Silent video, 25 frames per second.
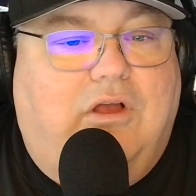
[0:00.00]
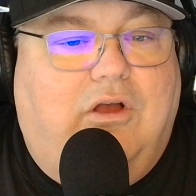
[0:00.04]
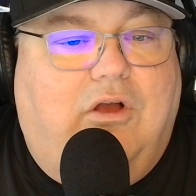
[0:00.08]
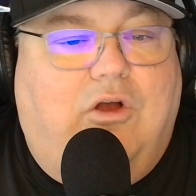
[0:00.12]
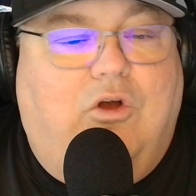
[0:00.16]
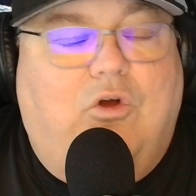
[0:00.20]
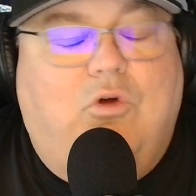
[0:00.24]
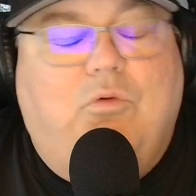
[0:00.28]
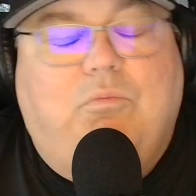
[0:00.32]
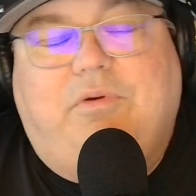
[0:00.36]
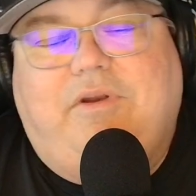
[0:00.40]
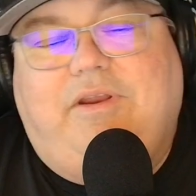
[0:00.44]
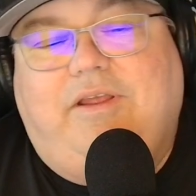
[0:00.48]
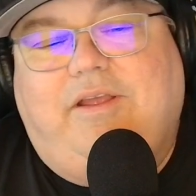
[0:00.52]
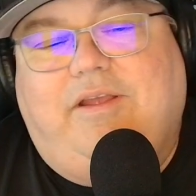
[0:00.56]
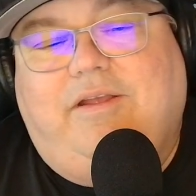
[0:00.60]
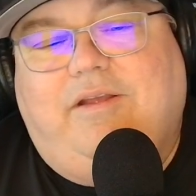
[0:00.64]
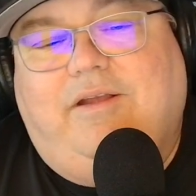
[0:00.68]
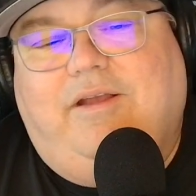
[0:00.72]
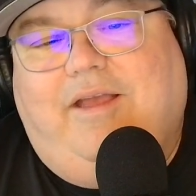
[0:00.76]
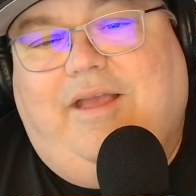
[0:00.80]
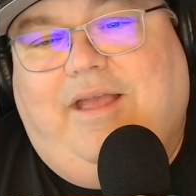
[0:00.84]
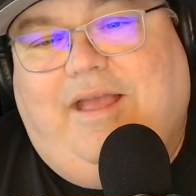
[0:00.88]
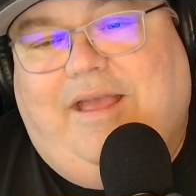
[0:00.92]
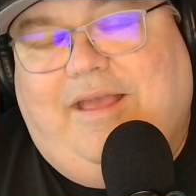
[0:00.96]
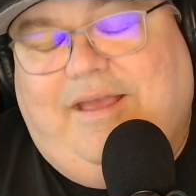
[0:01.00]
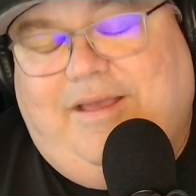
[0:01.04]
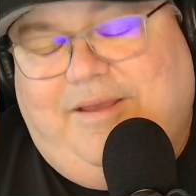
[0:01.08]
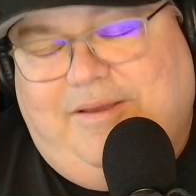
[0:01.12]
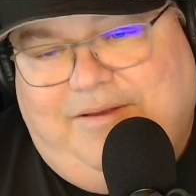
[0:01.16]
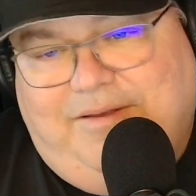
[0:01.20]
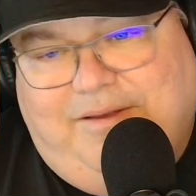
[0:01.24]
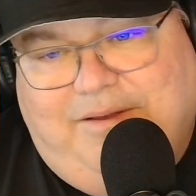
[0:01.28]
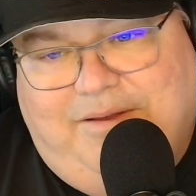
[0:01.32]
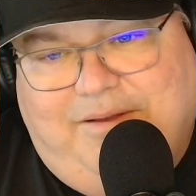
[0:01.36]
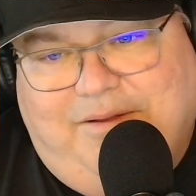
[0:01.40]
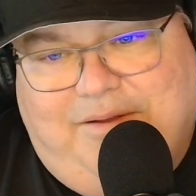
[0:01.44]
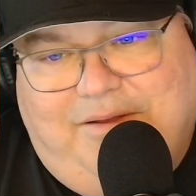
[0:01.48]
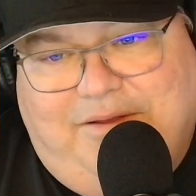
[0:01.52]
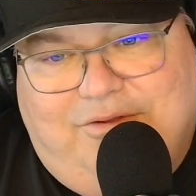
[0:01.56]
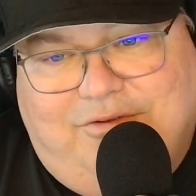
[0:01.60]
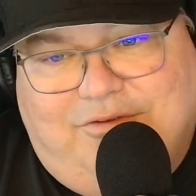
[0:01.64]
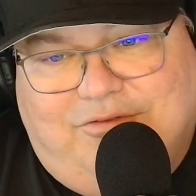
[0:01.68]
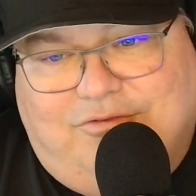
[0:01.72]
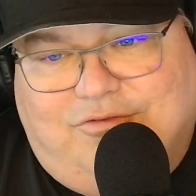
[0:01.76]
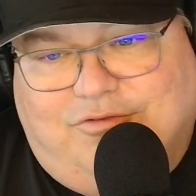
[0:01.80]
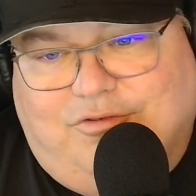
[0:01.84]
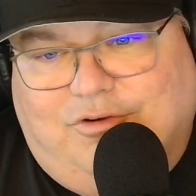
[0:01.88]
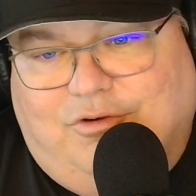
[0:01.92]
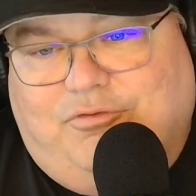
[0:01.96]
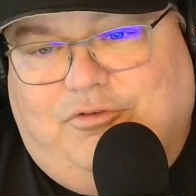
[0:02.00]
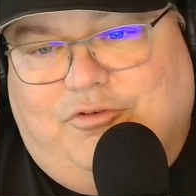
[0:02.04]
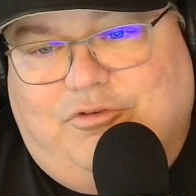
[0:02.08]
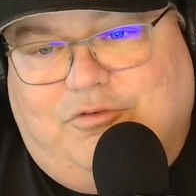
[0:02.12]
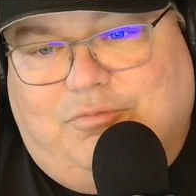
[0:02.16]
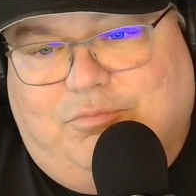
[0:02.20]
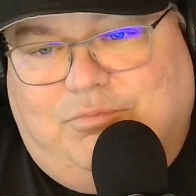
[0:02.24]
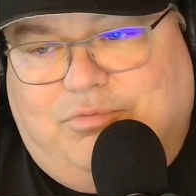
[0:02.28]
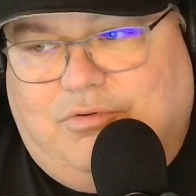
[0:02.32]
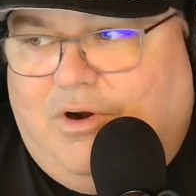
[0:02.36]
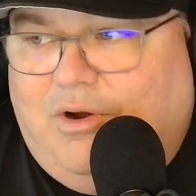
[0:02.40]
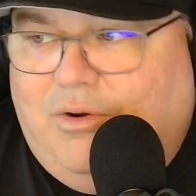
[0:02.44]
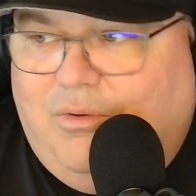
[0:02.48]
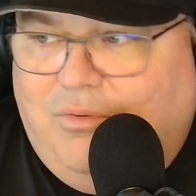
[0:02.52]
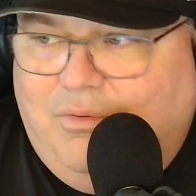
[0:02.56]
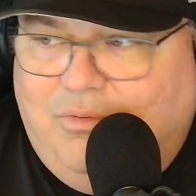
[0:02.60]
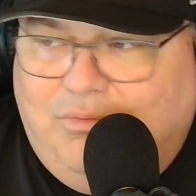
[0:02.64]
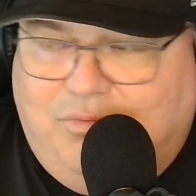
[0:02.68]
opening a Surface Pro,